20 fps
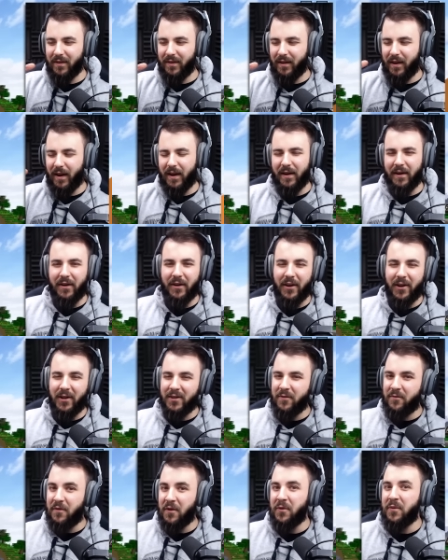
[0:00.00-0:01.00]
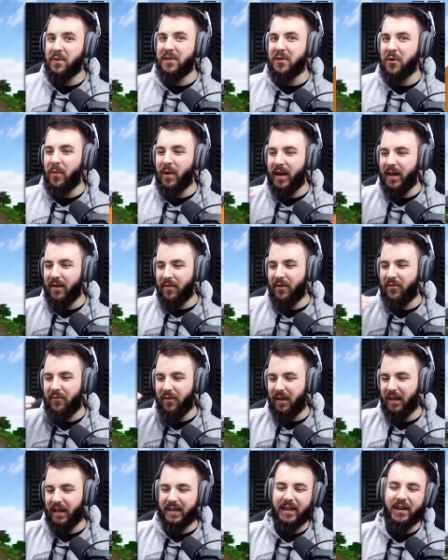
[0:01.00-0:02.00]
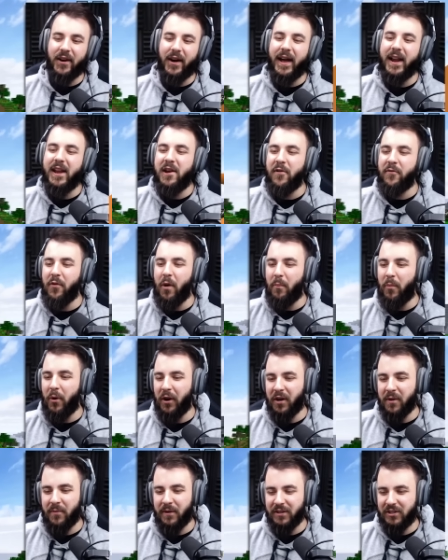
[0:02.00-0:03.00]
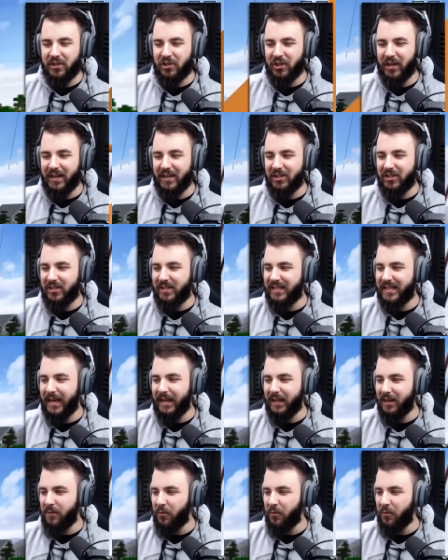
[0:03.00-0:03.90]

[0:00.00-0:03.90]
I don't know, the viewers or whatever for like an idea of what Pokemon to change his daily